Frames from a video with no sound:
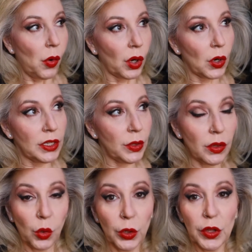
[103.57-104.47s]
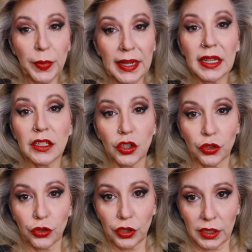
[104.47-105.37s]
Going to an orthopedic
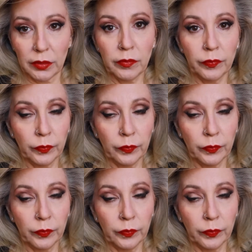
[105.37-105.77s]
surgeon